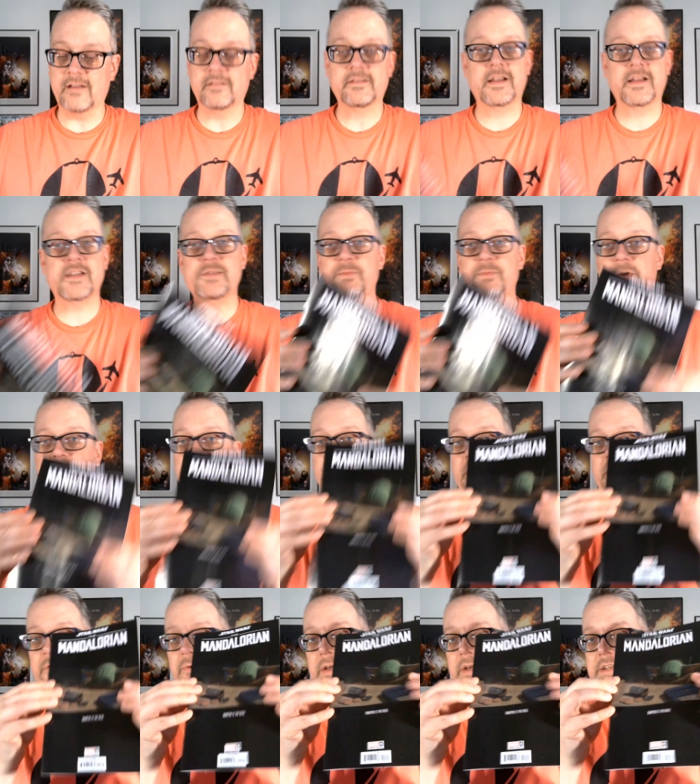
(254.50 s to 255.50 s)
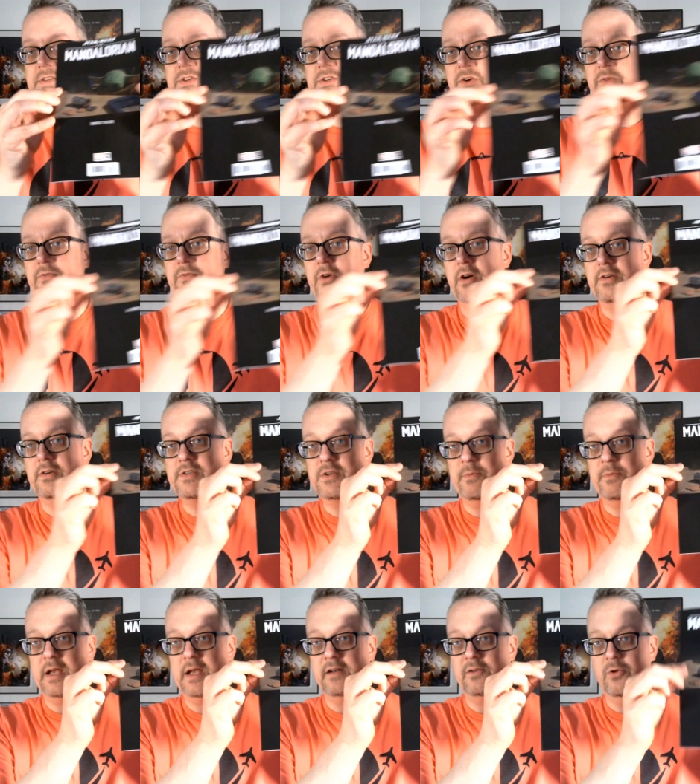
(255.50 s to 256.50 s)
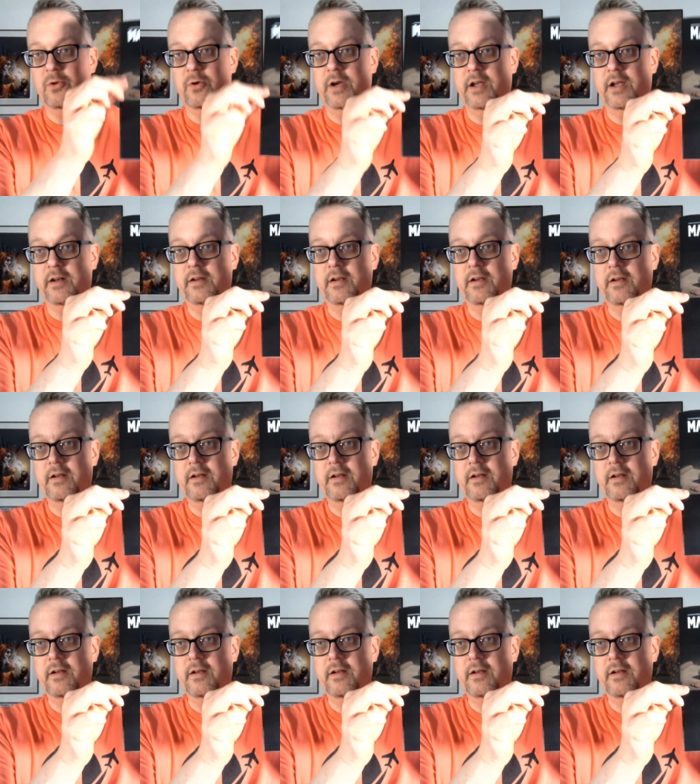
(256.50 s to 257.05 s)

it's been a fun read so far. So, Mandalorian